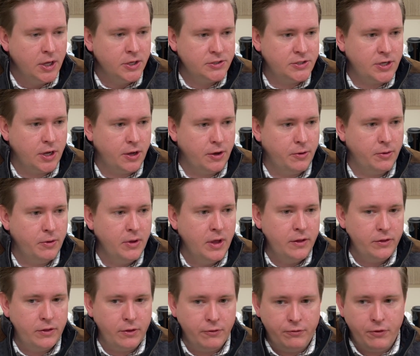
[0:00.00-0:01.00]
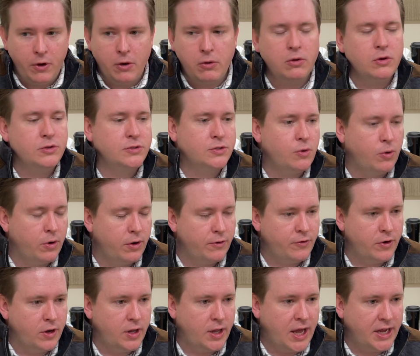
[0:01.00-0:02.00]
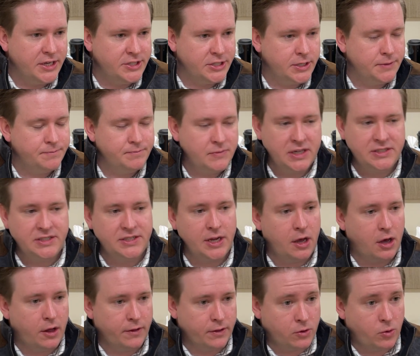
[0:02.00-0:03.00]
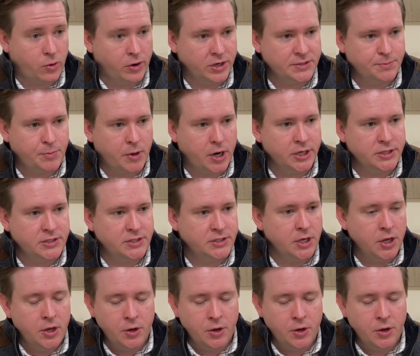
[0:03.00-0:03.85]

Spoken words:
So the vocal score for Elijah, let's say all the chorus parts,